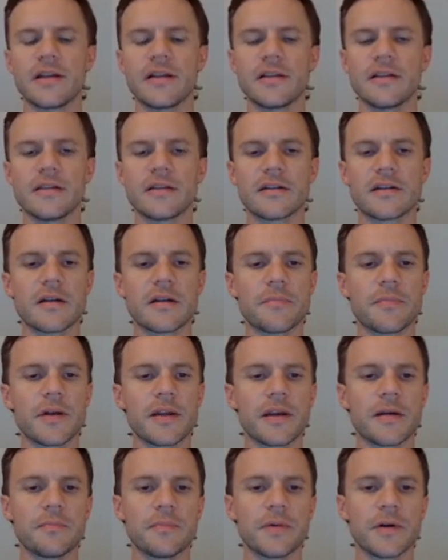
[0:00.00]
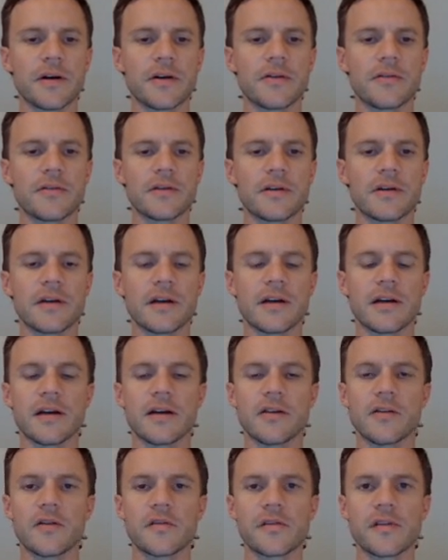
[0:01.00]
learning a bit about
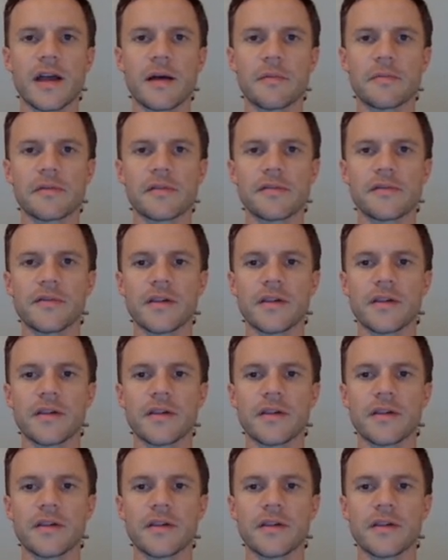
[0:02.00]
oSnap's